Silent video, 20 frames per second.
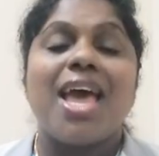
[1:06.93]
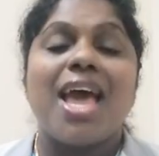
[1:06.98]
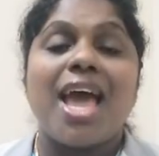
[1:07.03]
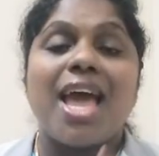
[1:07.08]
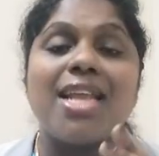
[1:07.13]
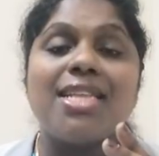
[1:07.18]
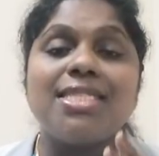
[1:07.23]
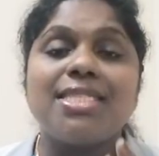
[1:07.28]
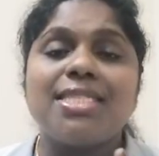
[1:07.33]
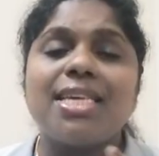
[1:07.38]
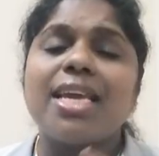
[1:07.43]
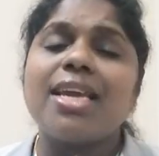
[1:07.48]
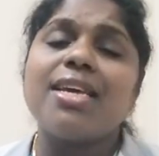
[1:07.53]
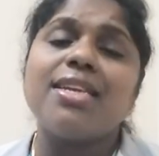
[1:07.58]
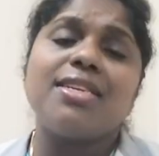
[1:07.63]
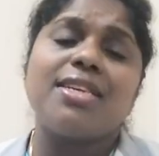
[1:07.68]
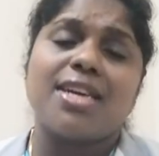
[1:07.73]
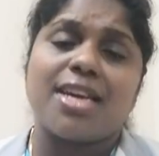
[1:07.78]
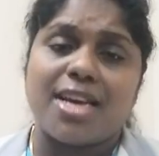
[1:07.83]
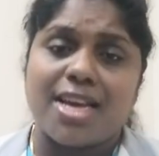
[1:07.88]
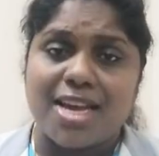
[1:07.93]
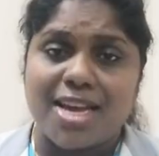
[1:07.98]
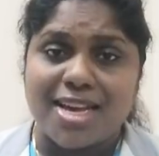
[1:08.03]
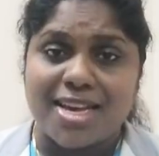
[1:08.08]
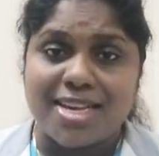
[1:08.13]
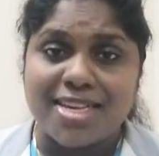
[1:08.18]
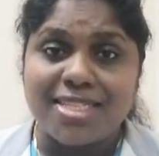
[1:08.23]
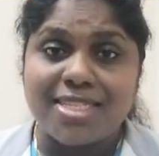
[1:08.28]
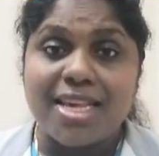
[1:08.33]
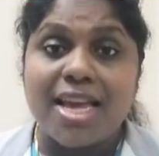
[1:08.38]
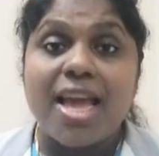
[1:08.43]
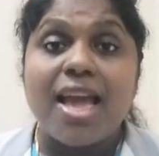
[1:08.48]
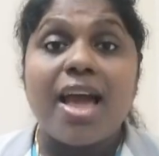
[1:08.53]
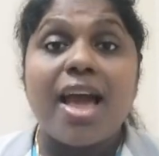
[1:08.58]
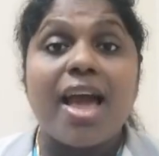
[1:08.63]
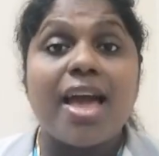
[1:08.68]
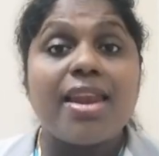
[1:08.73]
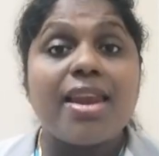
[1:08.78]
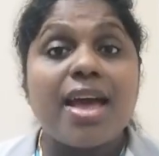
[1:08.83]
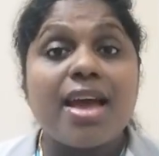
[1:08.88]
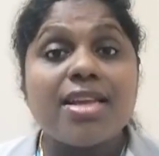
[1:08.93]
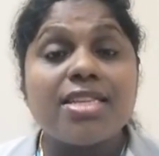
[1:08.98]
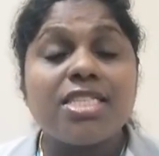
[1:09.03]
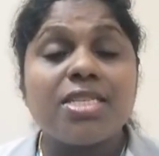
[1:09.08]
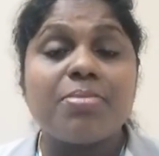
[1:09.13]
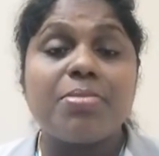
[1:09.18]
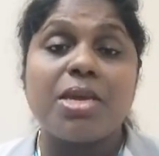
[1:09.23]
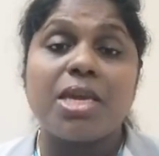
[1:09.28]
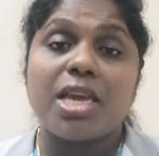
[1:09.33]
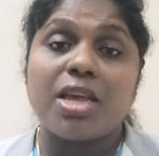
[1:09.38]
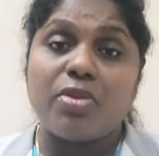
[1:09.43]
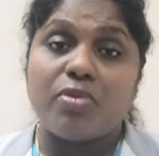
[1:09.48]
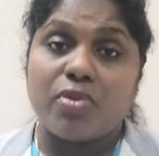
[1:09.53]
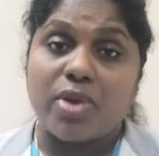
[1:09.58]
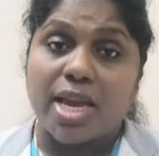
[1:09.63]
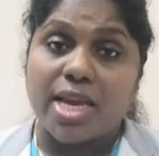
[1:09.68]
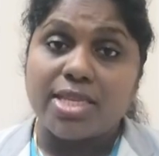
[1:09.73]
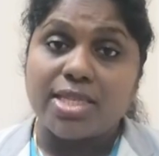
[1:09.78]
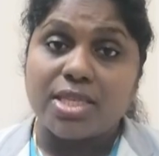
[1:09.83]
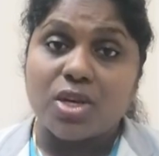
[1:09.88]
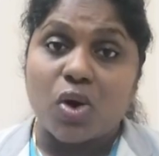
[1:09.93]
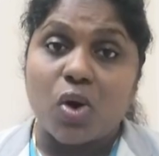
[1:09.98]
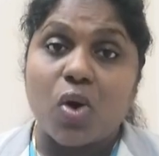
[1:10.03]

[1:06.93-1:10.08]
And second is anatomical waste